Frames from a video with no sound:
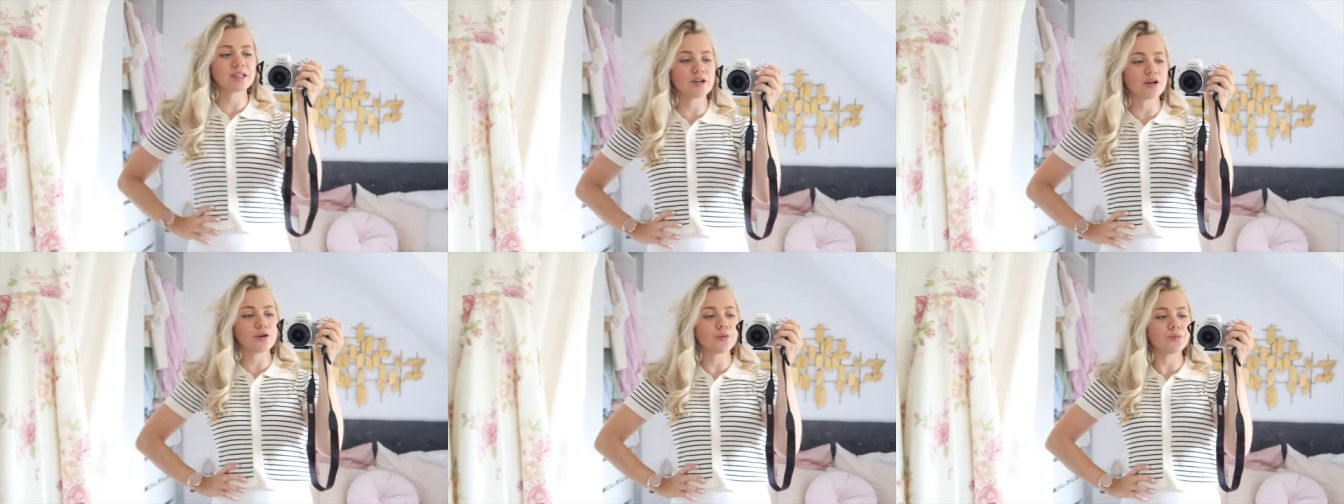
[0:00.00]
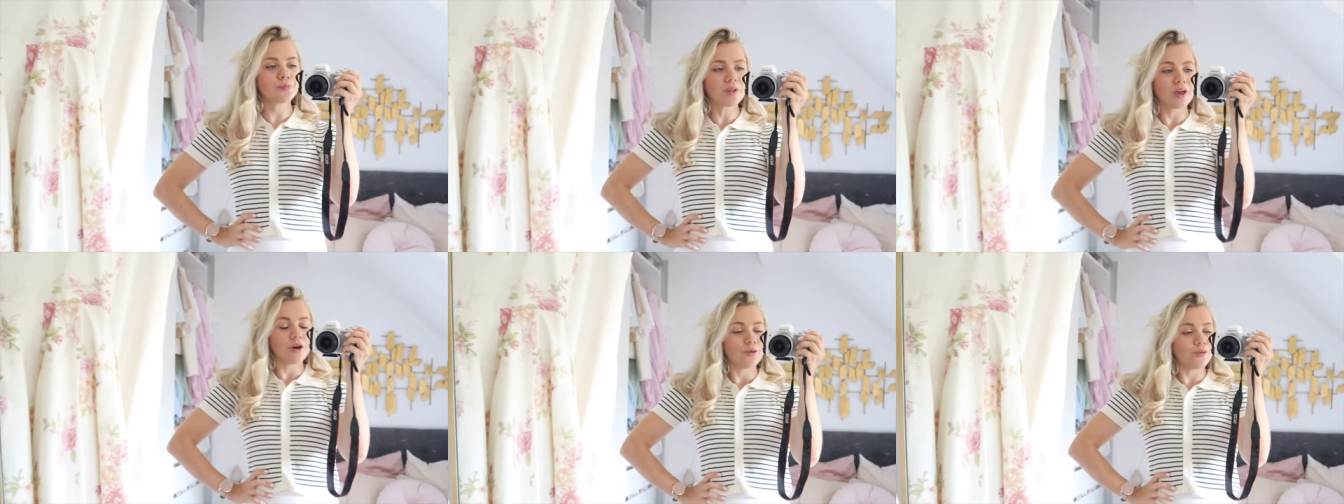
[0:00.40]
So
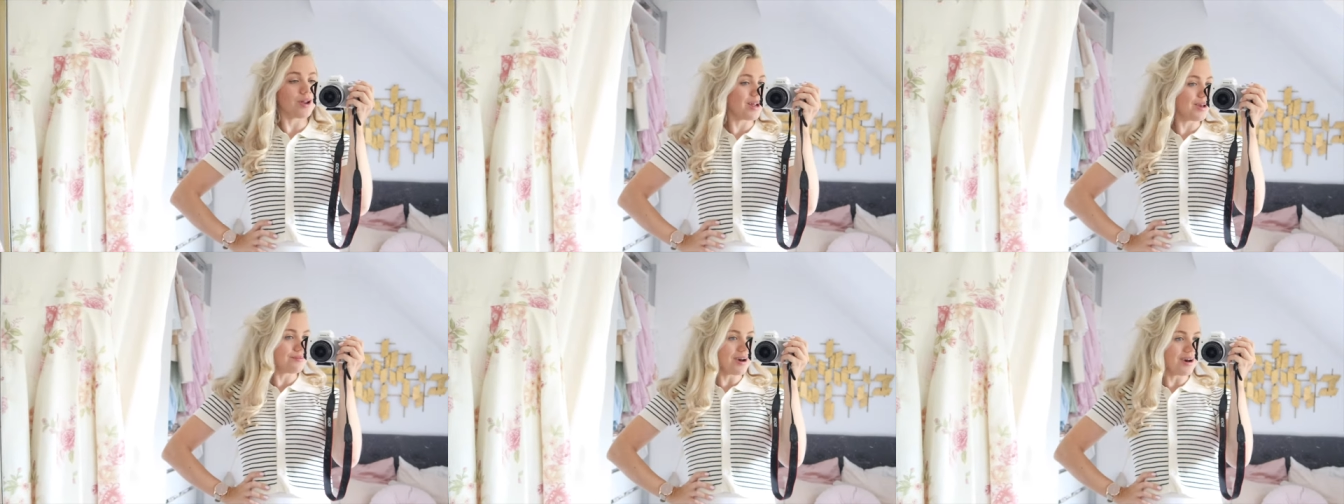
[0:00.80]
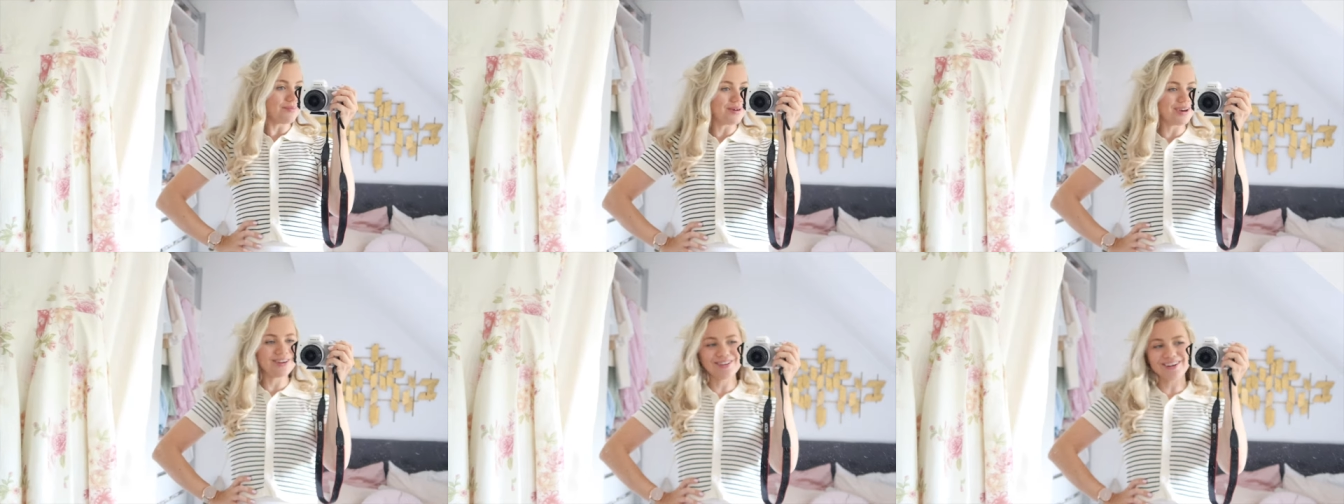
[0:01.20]
when I'm
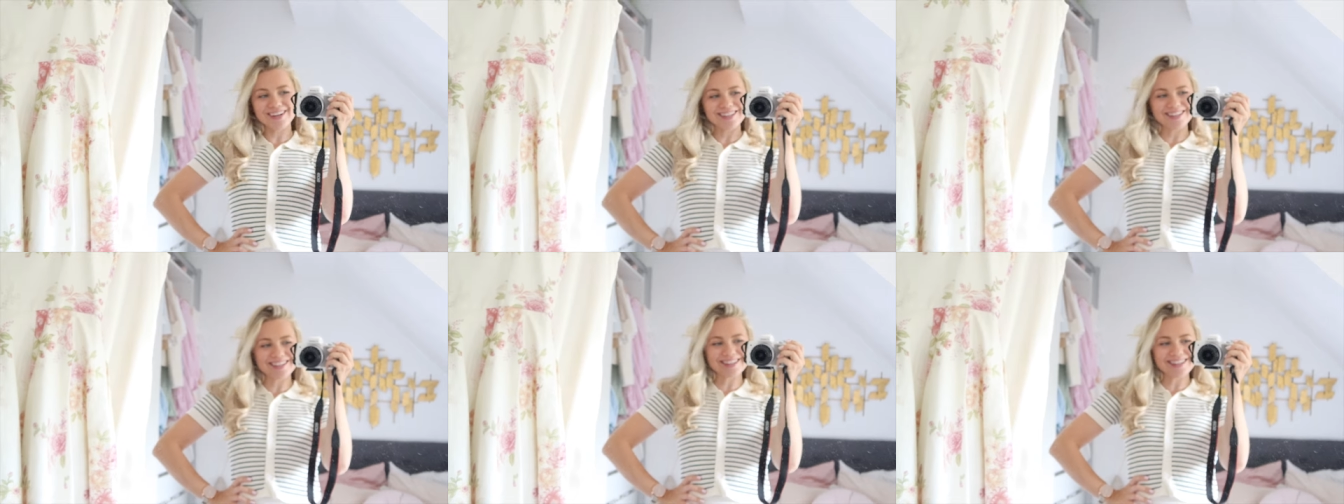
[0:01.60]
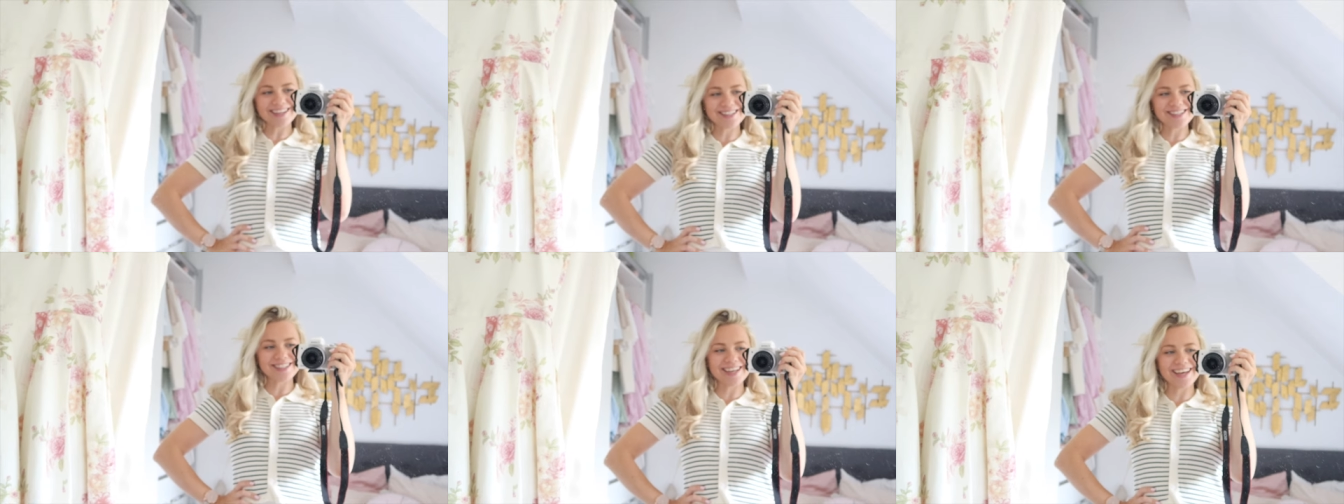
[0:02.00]
up and ready,
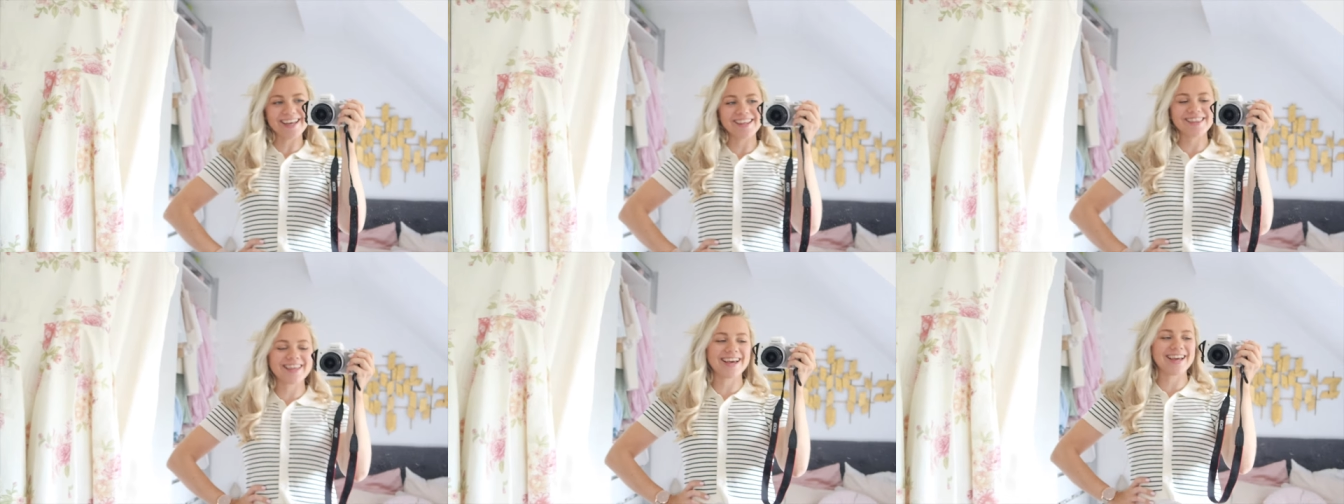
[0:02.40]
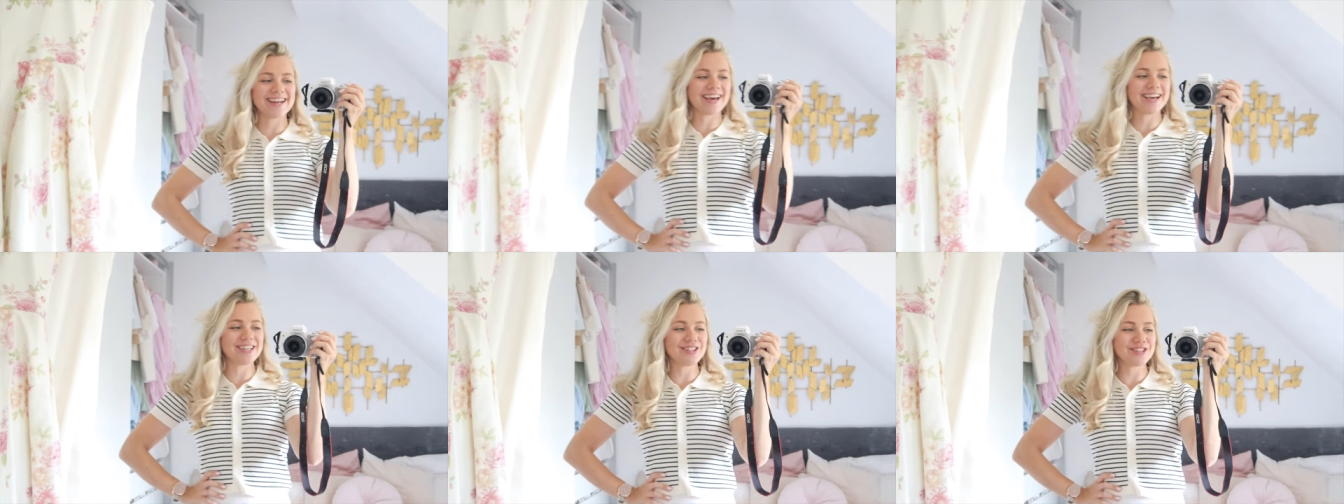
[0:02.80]
like today, then
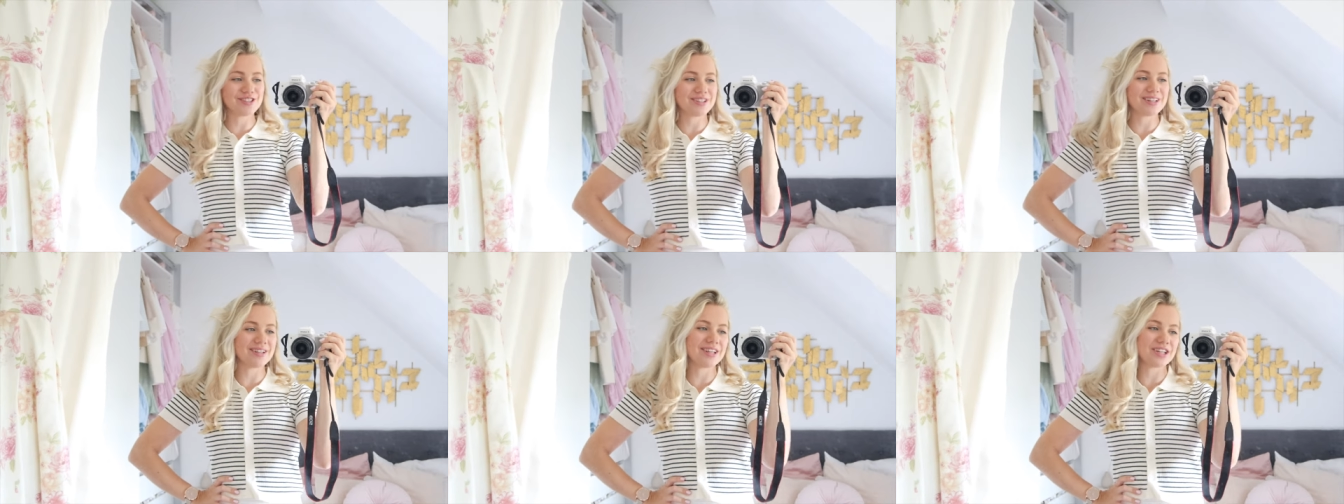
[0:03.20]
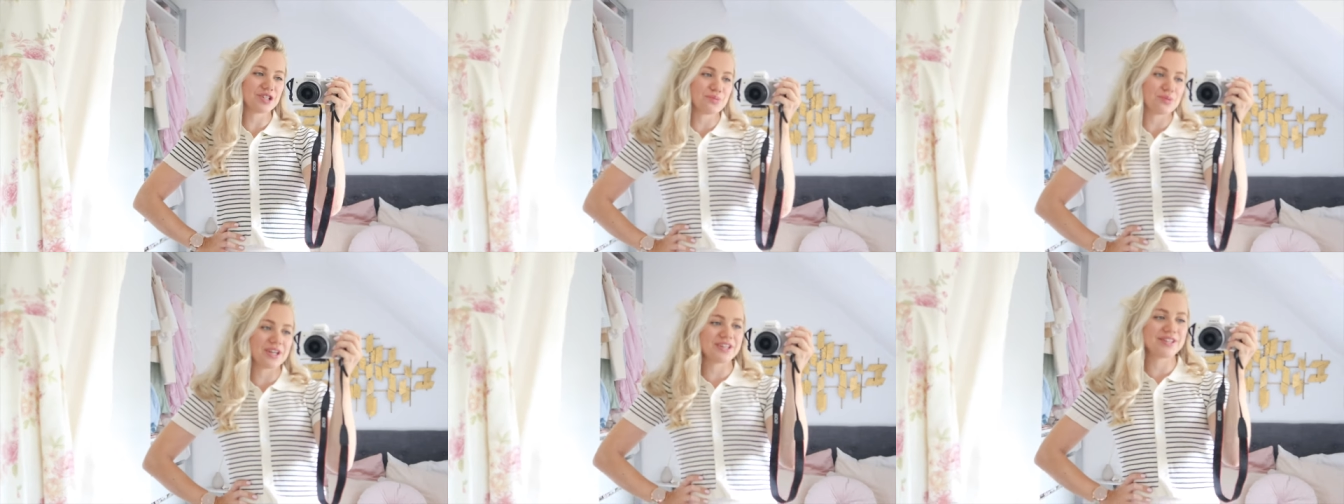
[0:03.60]
I use
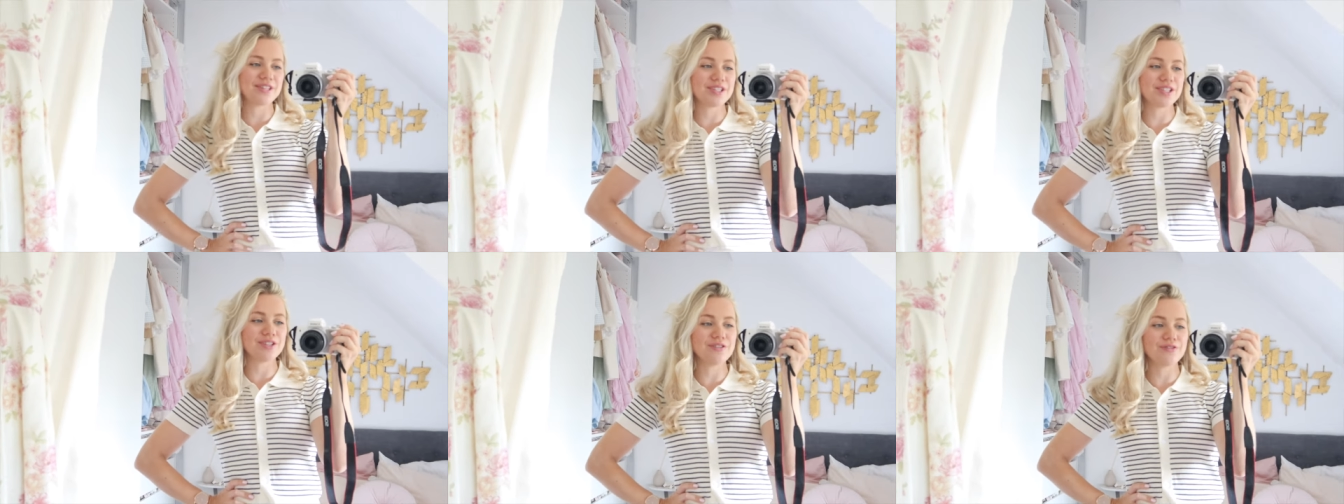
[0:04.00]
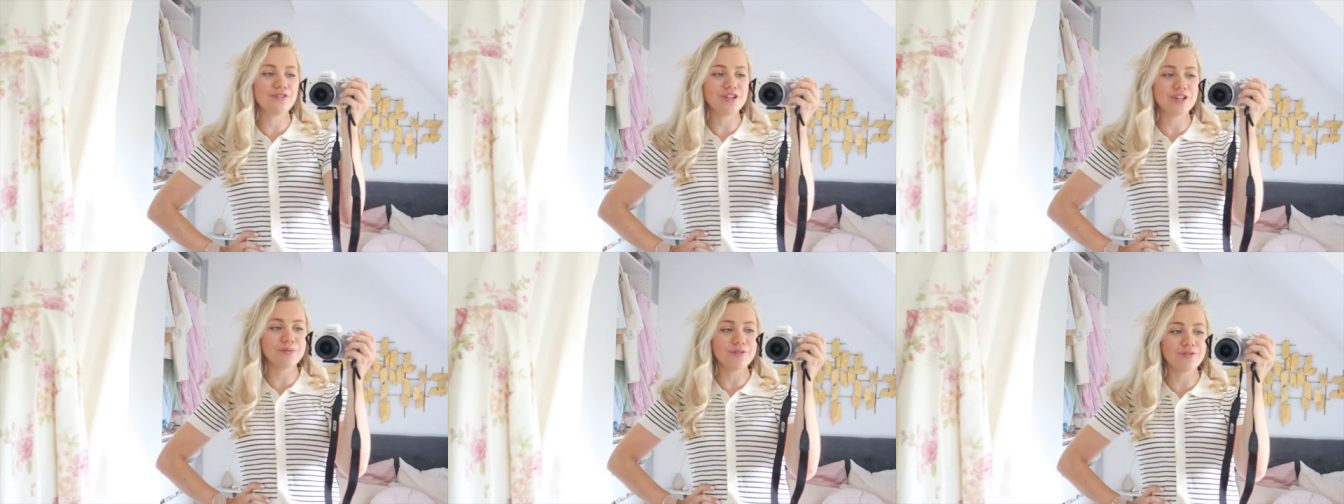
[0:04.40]
lunch breaks to
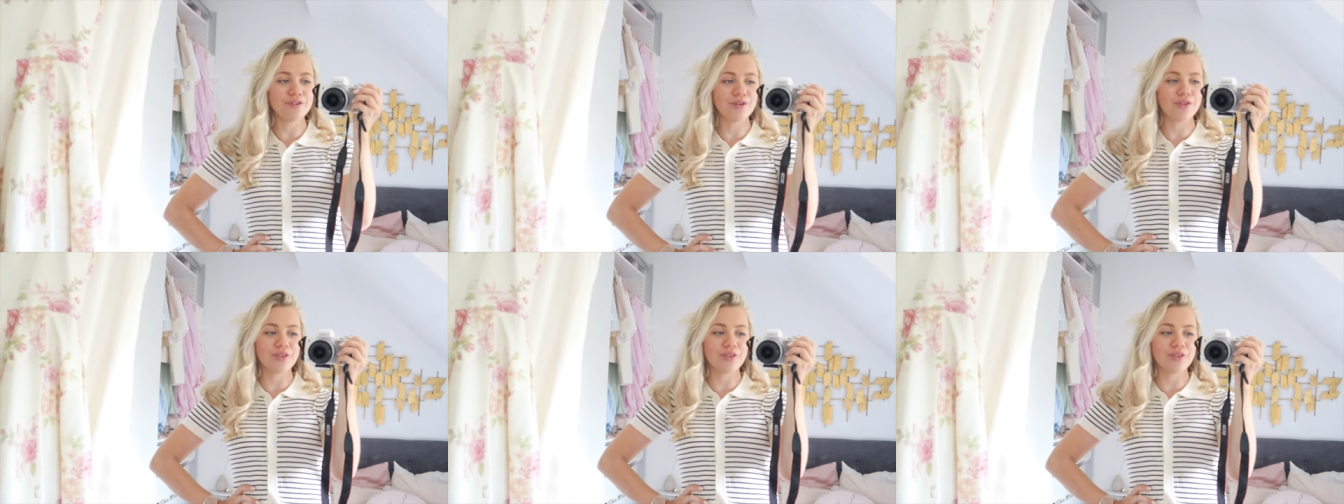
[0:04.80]
film a few